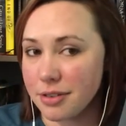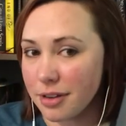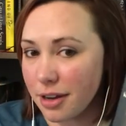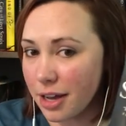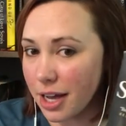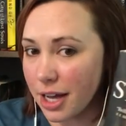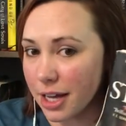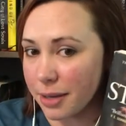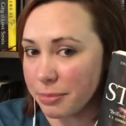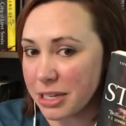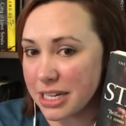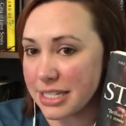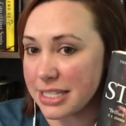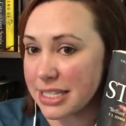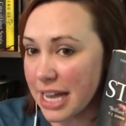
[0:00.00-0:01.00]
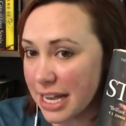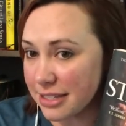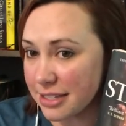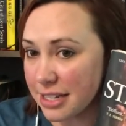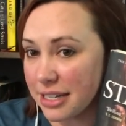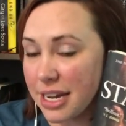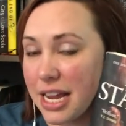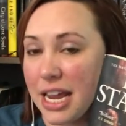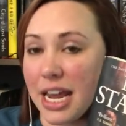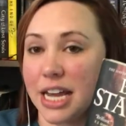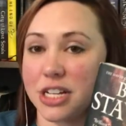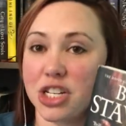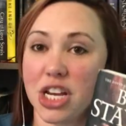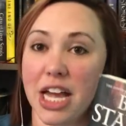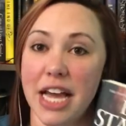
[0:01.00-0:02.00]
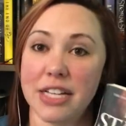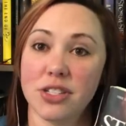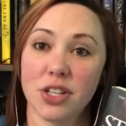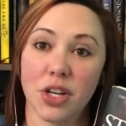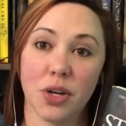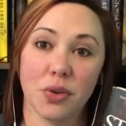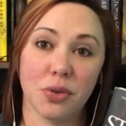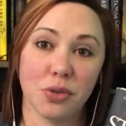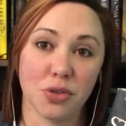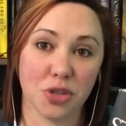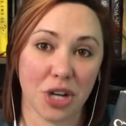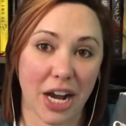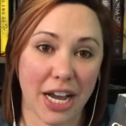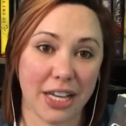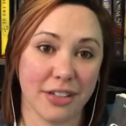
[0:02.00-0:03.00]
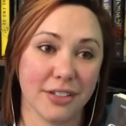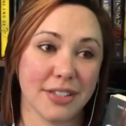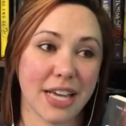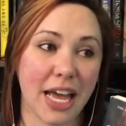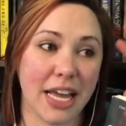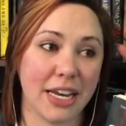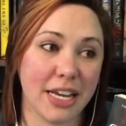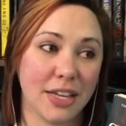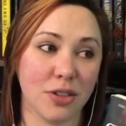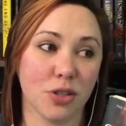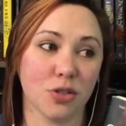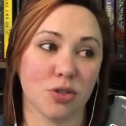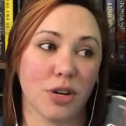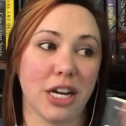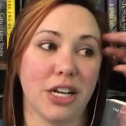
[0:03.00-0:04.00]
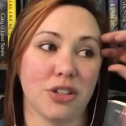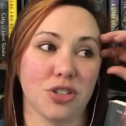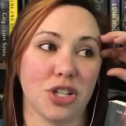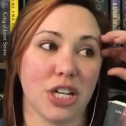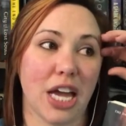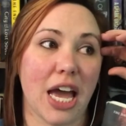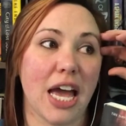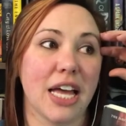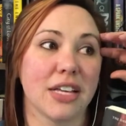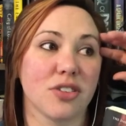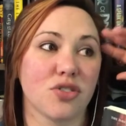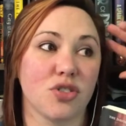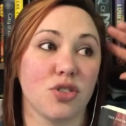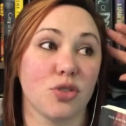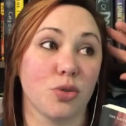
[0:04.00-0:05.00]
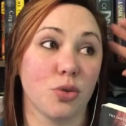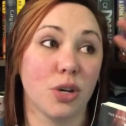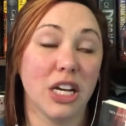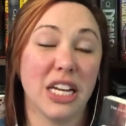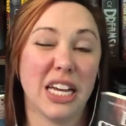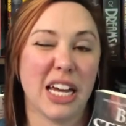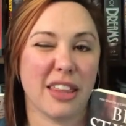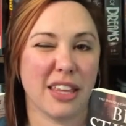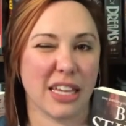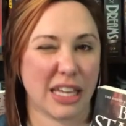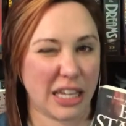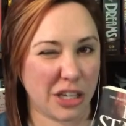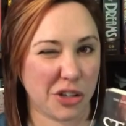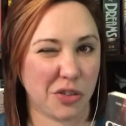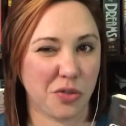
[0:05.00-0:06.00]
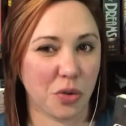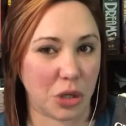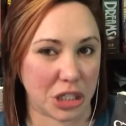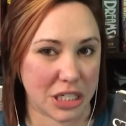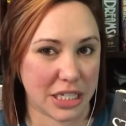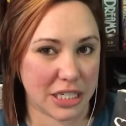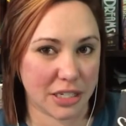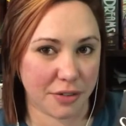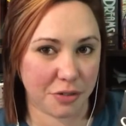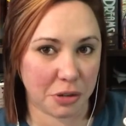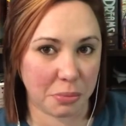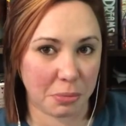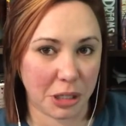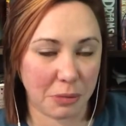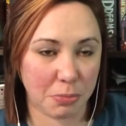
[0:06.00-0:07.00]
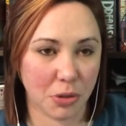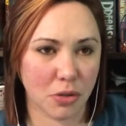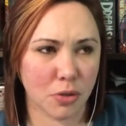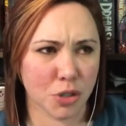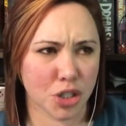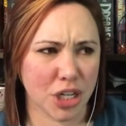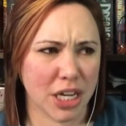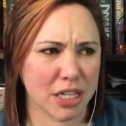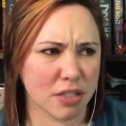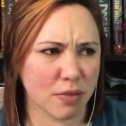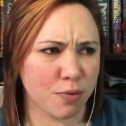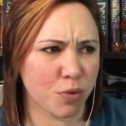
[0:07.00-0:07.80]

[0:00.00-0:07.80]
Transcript: an assassin. And she has to go through trials. And in those trials, she has to, I think, kill 14 different people. Or she has